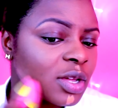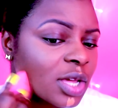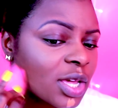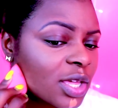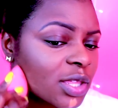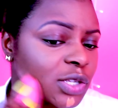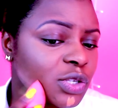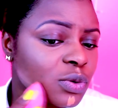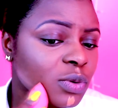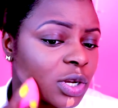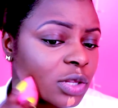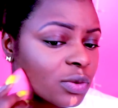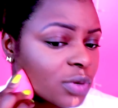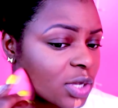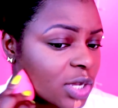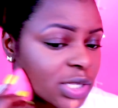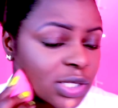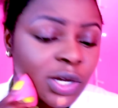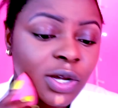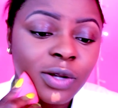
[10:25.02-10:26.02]
either 2 or 3
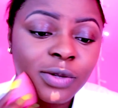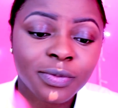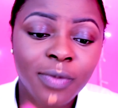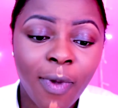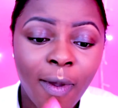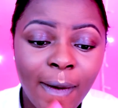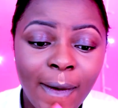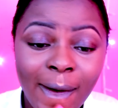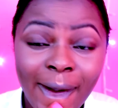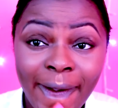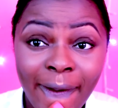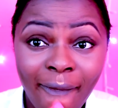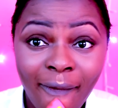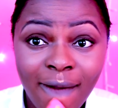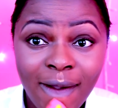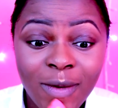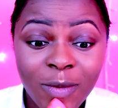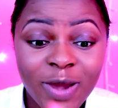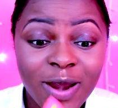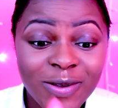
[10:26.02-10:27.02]
years ago, okay,
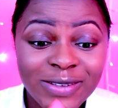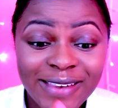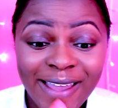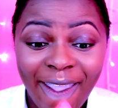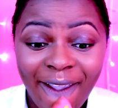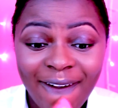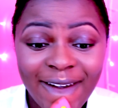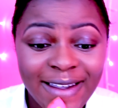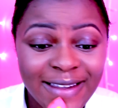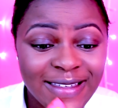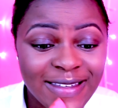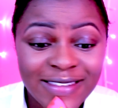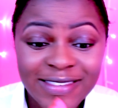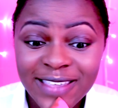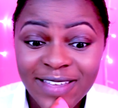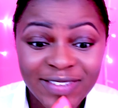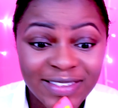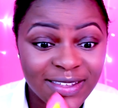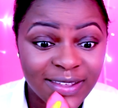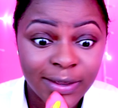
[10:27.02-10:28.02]
when I was like
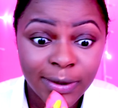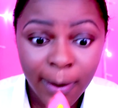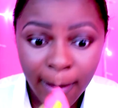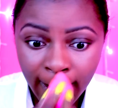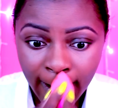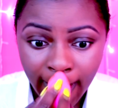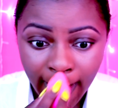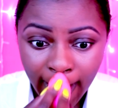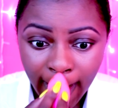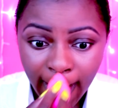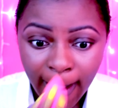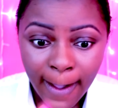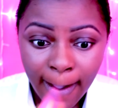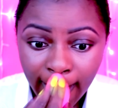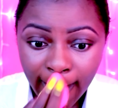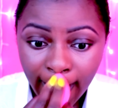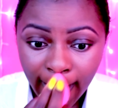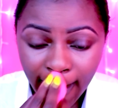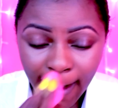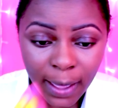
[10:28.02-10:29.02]
17.
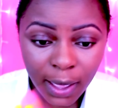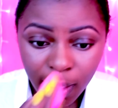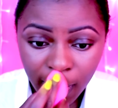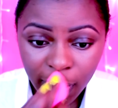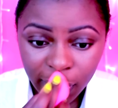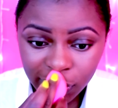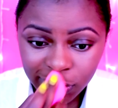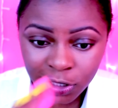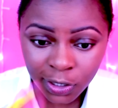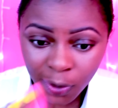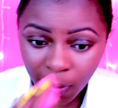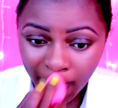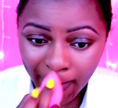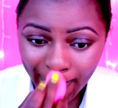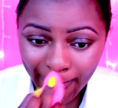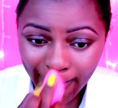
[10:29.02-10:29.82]
So